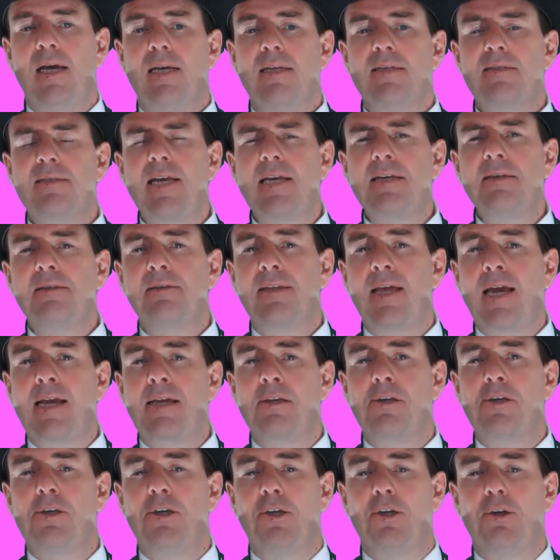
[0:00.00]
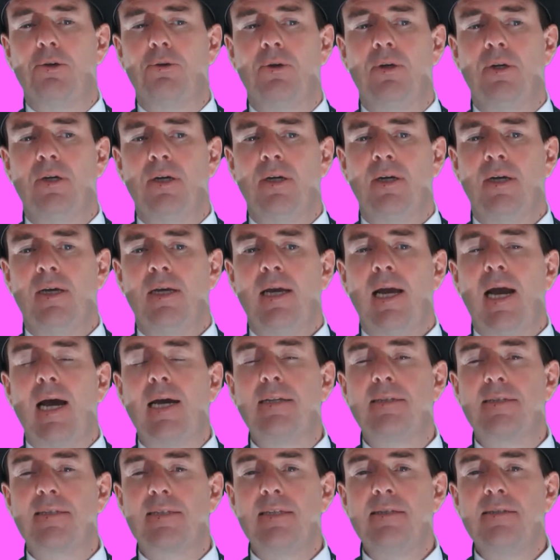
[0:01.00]
Say thank you
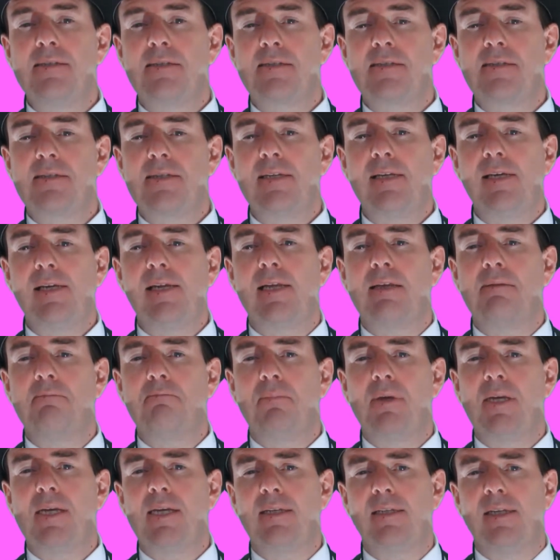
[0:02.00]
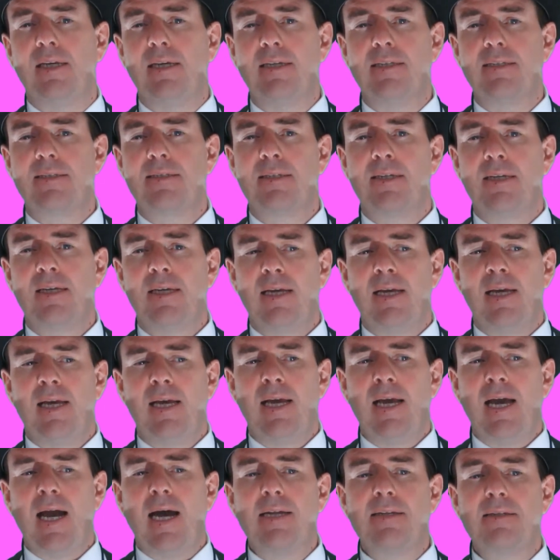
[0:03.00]
and sincerely mean it,
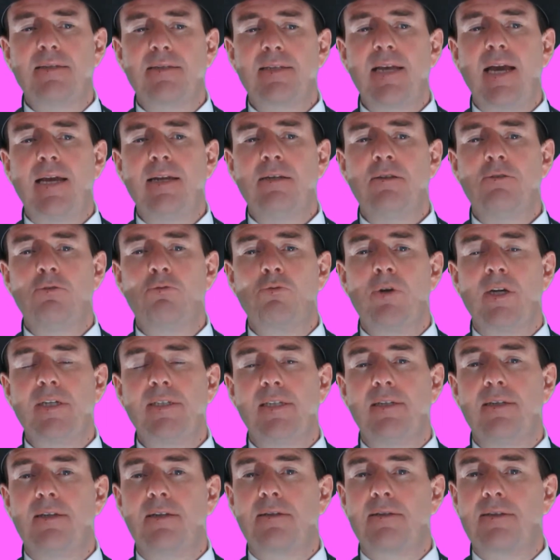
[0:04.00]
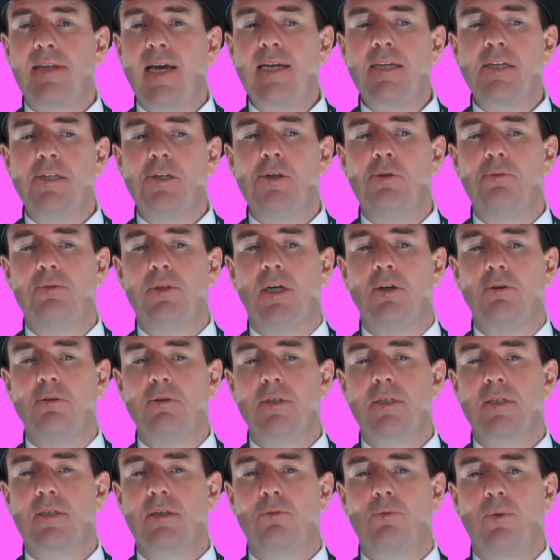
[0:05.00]
and send written thank you
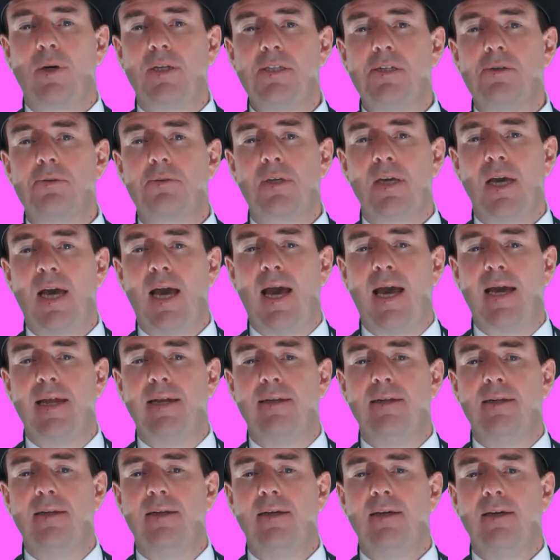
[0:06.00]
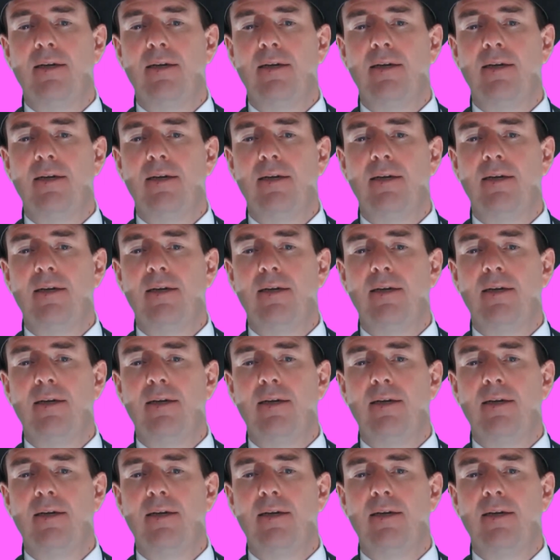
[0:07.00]
notes when you can.